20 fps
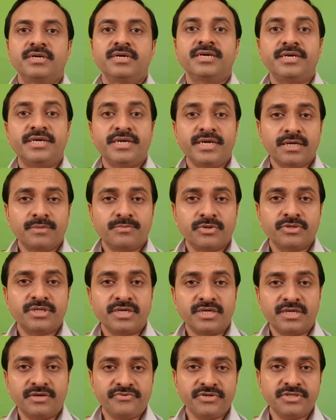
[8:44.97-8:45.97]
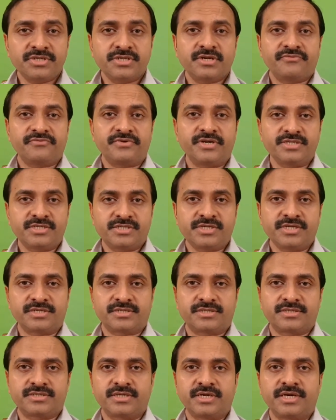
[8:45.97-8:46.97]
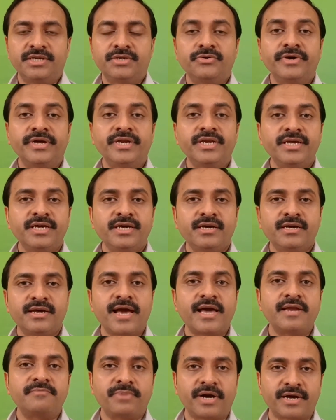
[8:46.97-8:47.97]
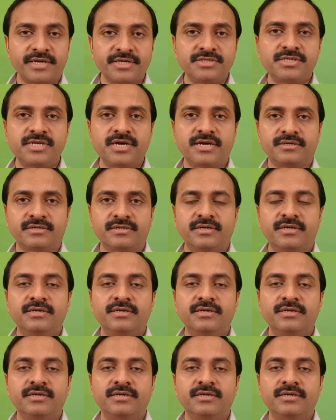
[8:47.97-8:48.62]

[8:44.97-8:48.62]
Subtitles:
hear about the division of districts into India and Pakistan